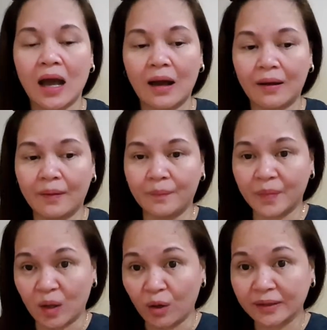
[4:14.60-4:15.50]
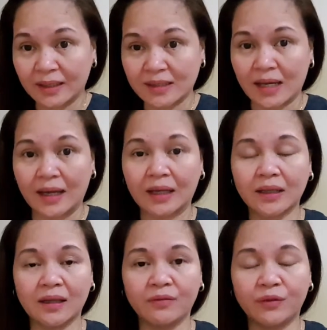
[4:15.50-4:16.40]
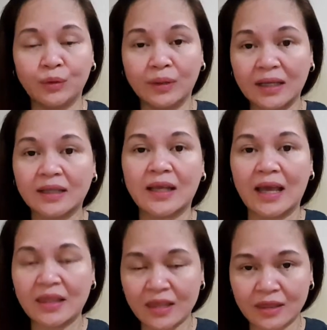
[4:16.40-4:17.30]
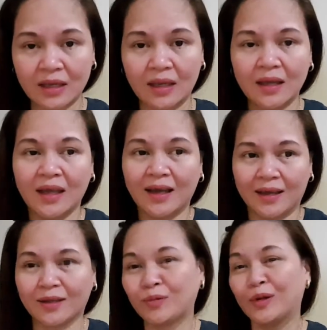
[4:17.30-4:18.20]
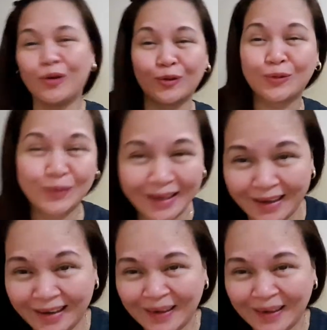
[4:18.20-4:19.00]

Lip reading: On the site, if you need anything, it will go to the